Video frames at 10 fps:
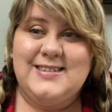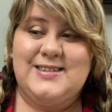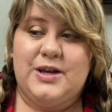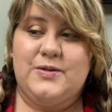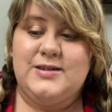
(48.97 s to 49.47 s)

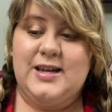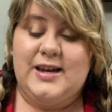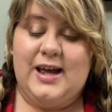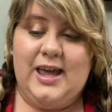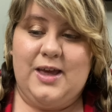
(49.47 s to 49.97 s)
So
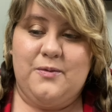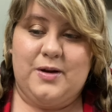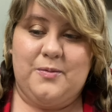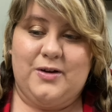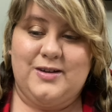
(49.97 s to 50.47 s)
tonight when
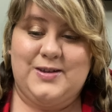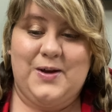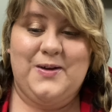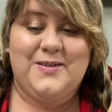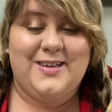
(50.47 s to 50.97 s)
I'm working, so
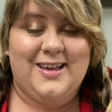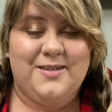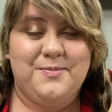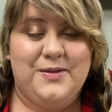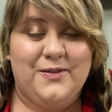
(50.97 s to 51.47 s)

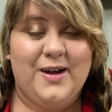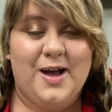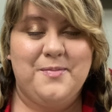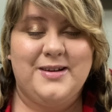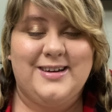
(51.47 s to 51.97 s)
before it
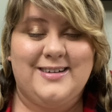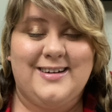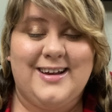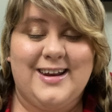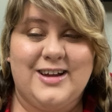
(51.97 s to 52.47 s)
happened to
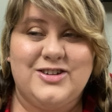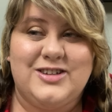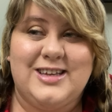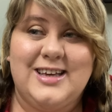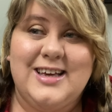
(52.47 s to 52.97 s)
tonight
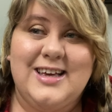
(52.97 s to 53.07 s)
actually.